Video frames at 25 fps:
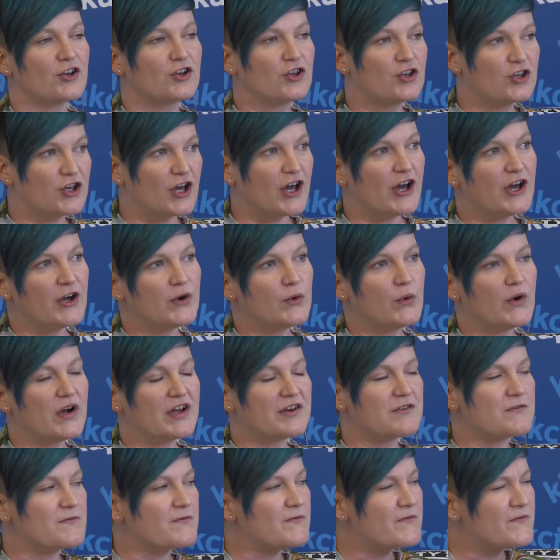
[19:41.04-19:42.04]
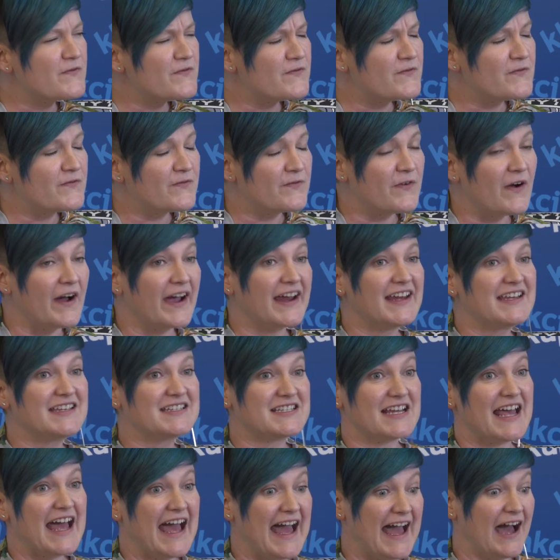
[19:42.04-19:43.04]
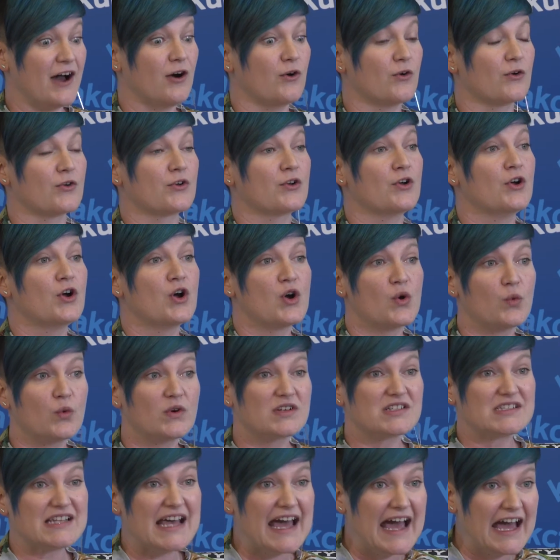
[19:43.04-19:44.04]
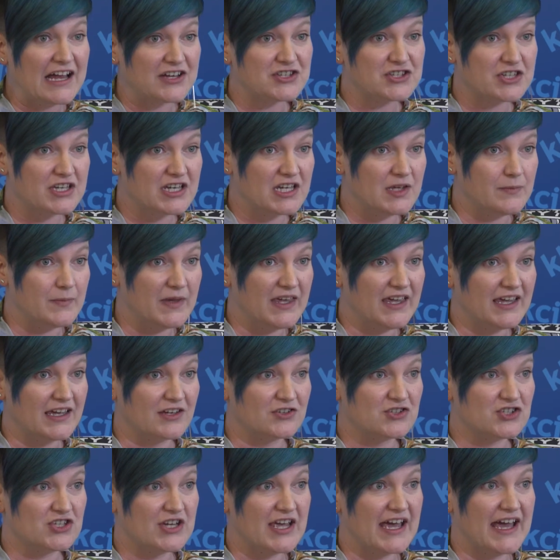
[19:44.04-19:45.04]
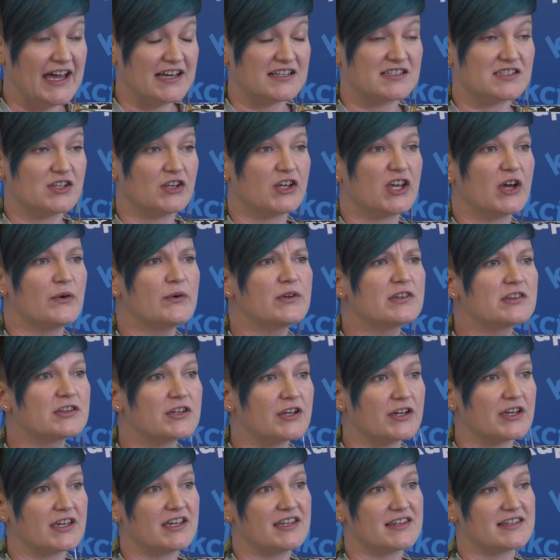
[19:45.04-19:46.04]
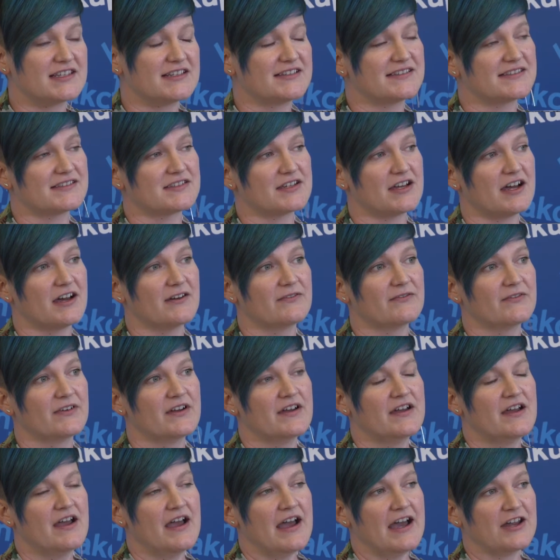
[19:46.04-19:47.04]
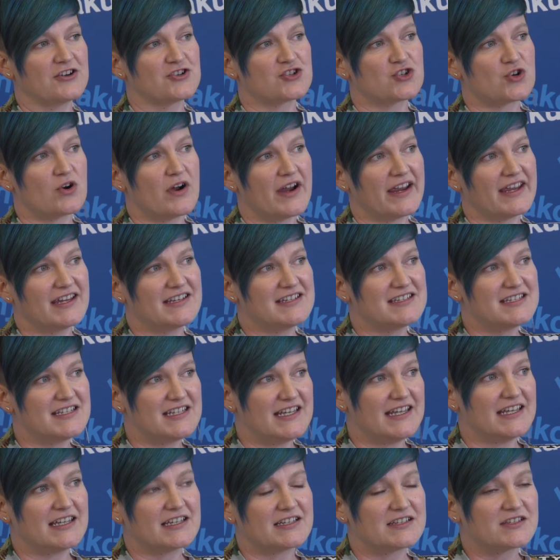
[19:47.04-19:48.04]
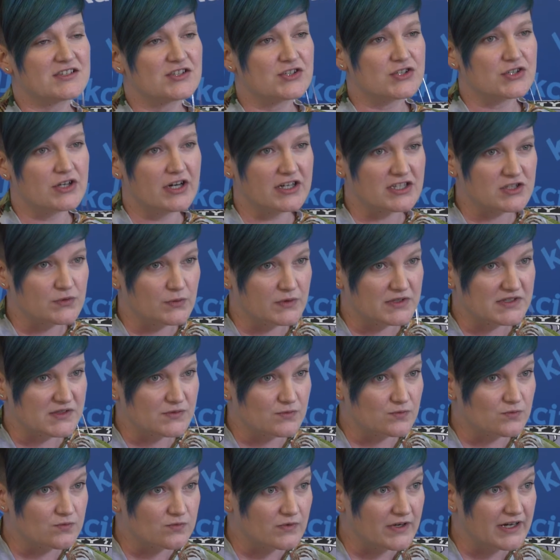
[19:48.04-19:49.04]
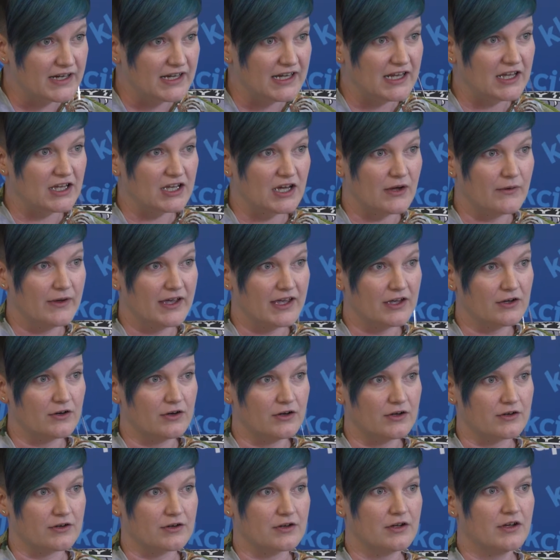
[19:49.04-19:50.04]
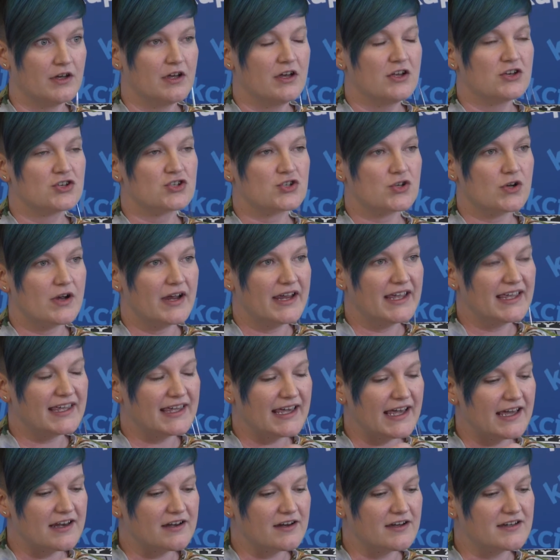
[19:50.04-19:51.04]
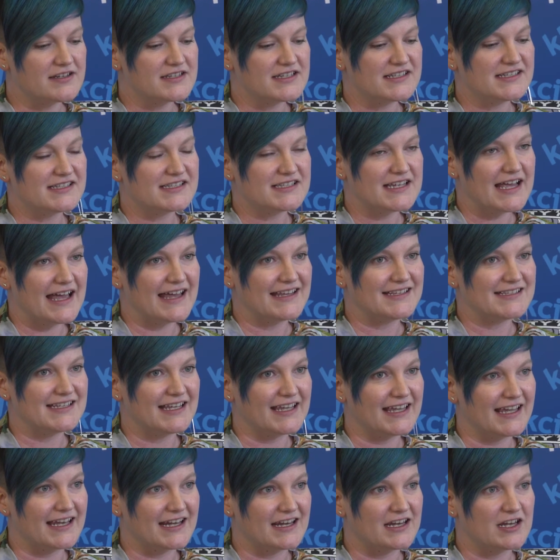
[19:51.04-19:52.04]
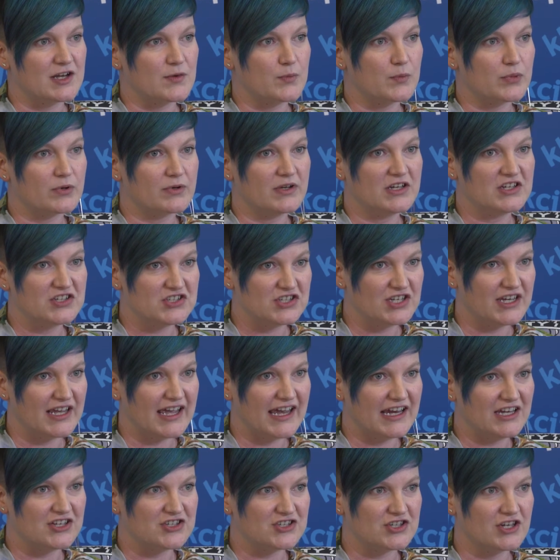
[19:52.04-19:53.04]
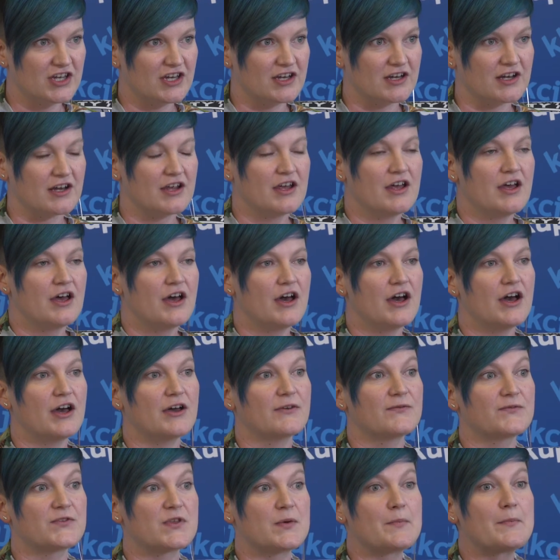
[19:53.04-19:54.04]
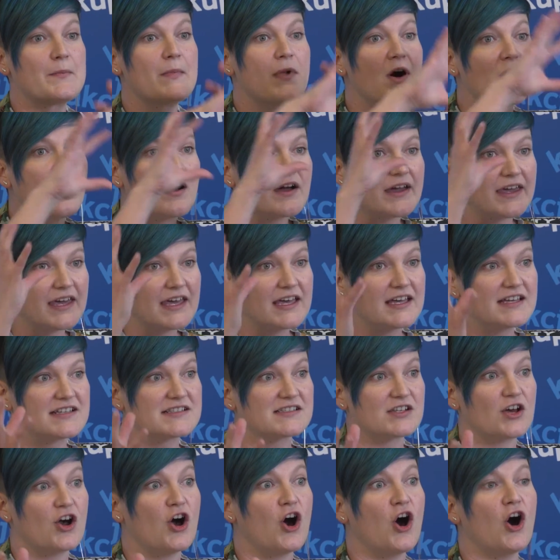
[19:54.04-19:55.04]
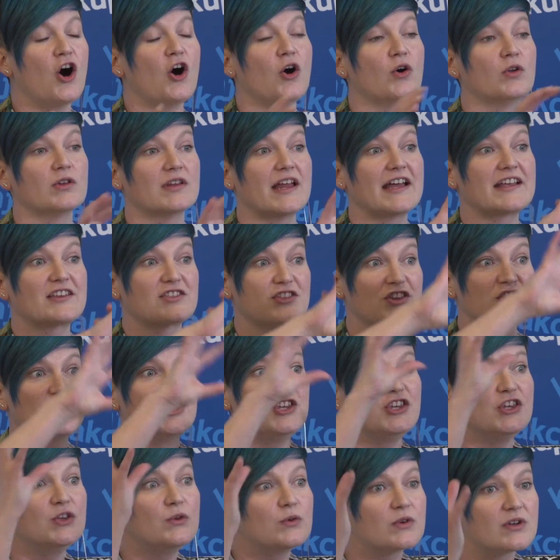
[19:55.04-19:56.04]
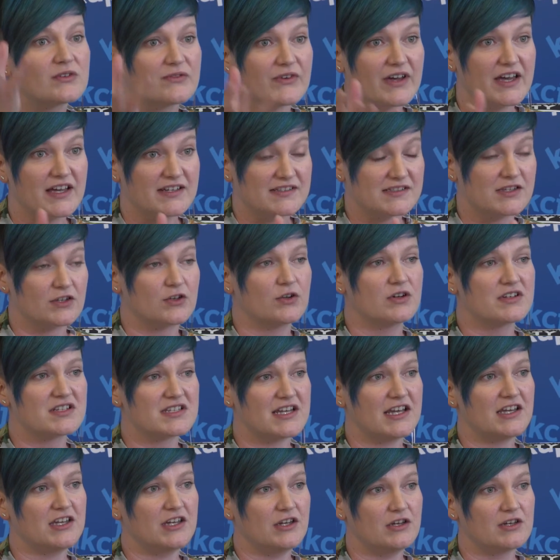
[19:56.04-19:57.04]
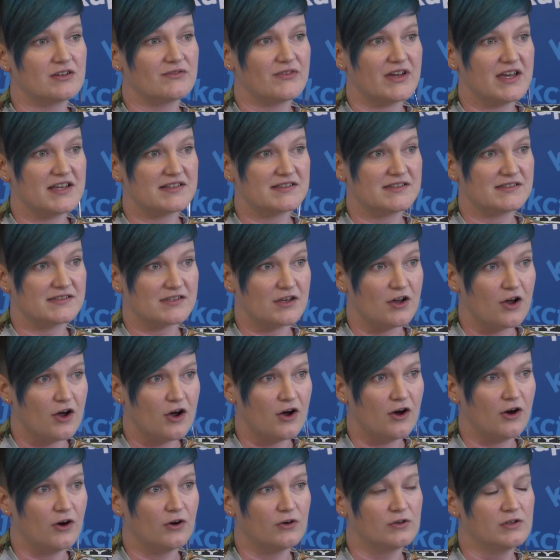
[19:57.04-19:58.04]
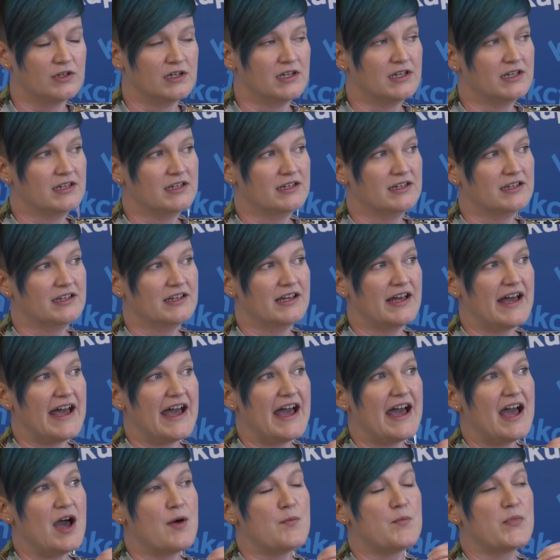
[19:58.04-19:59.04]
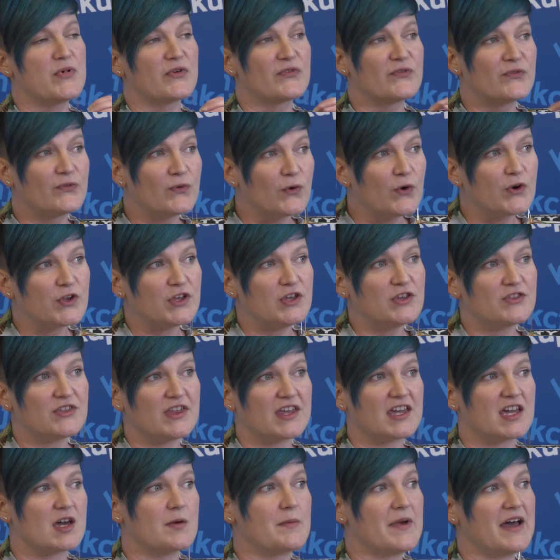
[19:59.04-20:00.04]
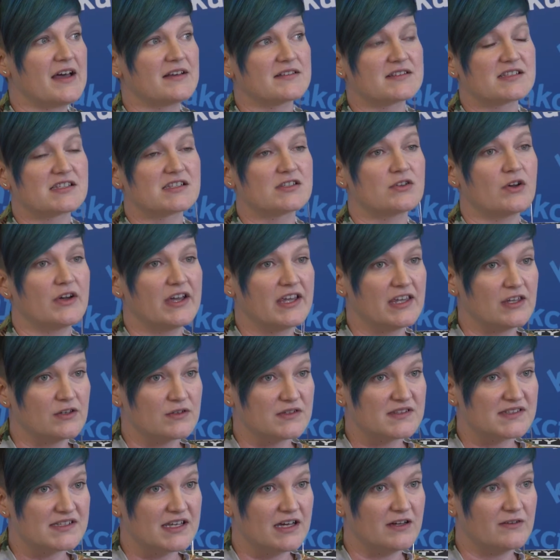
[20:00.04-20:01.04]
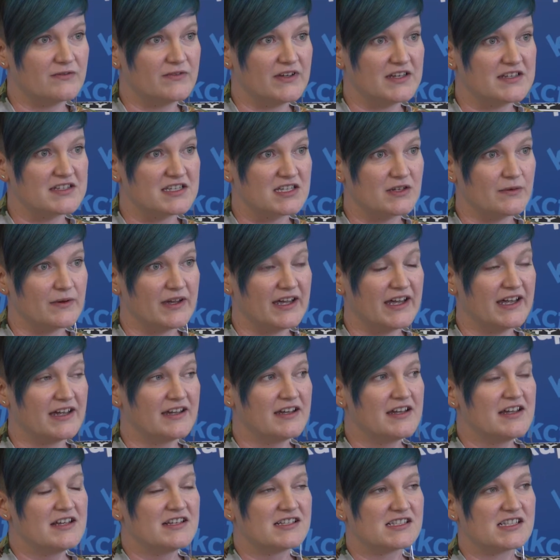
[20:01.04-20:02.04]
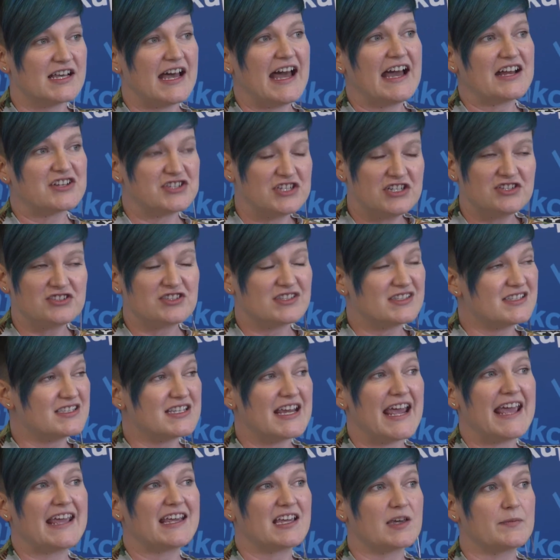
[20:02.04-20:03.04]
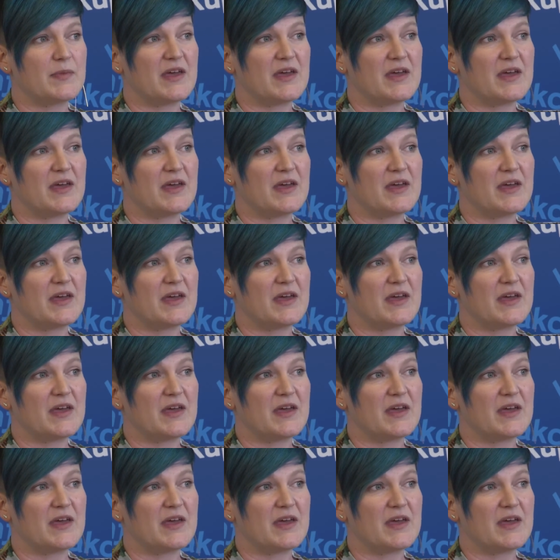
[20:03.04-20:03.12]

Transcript: Go and find out what's actually being shared. So go and look at this stuff and try and deconstruct what's really going on. Try and get an understanding and an appreciation of the market as a whole, like the universe, the content universe as a whole, before you think about slotting yourself into it. So actually just take a